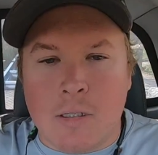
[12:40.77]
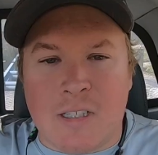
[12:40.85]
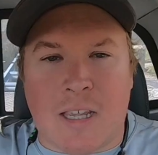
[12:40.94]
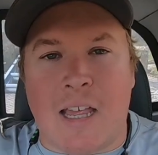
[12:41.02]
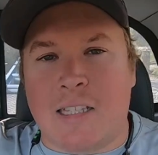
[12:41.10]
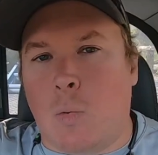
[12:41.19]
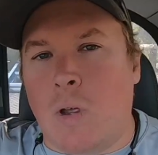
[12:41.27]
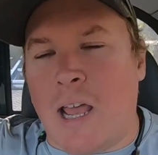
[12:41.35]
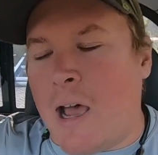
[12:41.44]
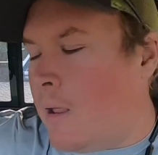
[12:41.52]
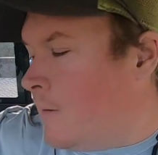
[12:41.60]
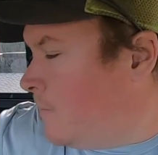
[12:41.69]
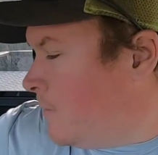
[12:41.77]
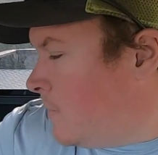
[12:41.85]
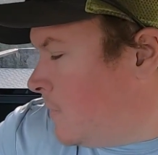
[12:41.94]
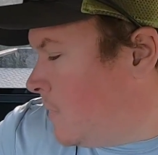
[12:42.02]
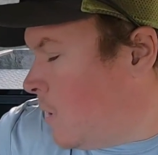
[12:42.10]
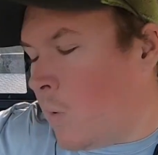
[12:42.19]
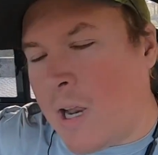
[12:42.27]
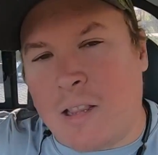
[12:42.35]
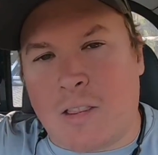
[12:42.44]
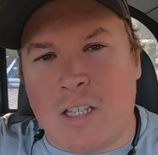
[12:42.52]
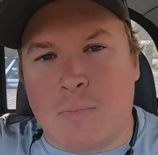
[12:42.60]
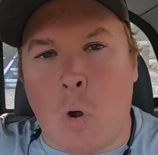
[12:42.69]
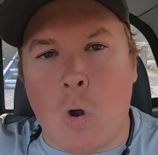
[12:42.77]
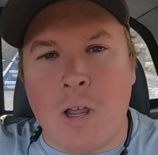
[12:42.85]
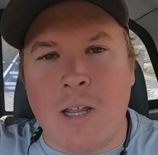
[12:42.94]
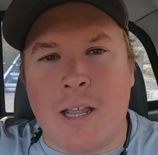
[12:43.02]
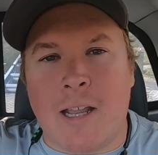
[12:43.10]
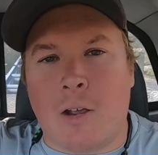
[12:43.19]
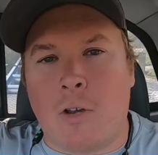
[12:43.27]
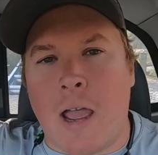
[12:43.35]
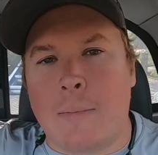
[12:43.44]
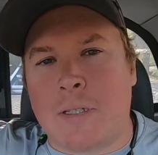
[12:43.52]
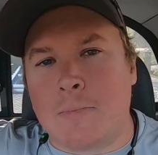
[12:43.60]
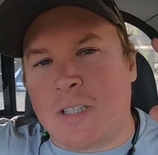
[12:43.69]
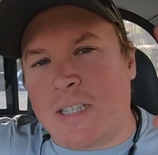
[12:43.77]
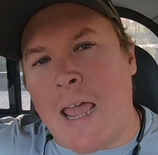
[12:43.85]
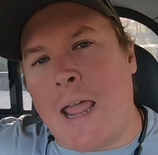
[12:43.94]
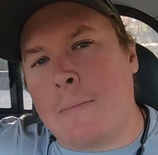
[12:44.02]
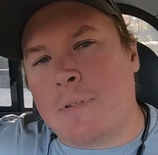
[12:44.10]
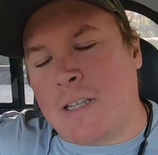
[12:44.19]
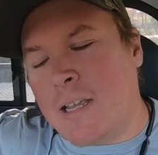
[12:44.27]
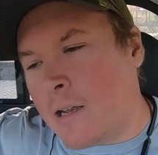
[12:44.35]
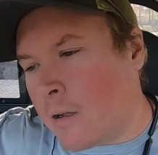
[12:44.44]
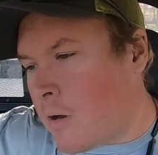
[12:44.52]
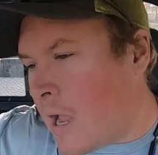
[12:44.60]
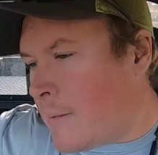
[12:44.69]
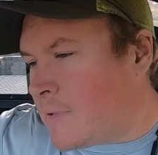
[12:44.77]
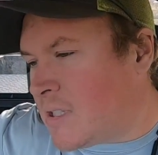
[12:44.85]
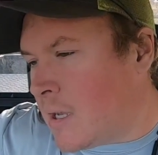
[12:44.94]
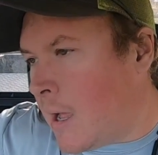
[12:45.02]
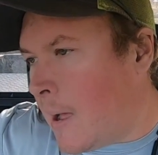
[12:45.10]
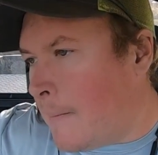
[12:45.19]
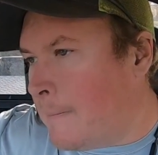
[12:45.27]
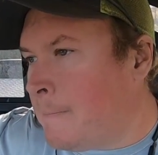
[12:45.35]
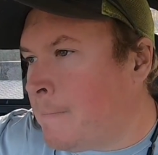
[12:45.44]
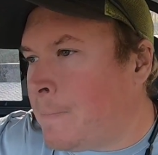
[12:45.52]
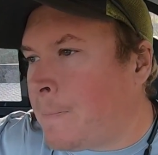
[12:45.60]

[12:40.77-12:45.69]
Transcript: So guys, I went out this morning and I grabbed some stamps and I grabbed some